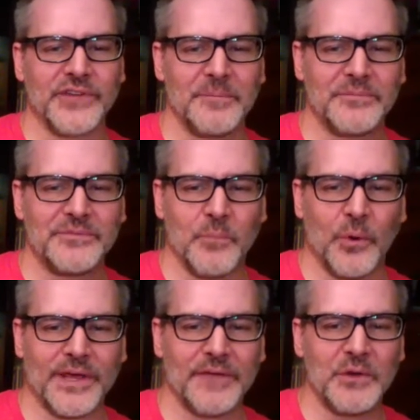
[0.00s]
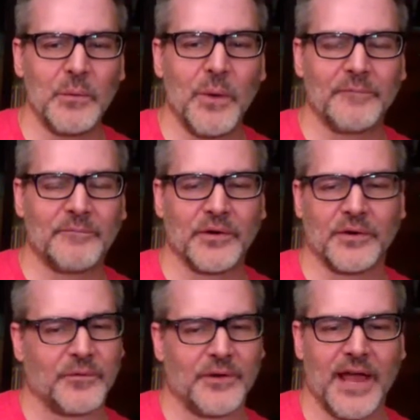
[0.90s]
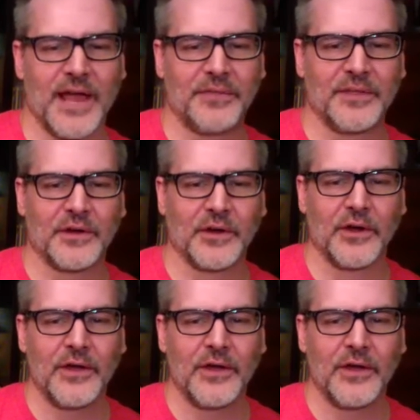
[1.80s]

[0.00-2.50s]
Jim, we'll give you one for for nothing, girl.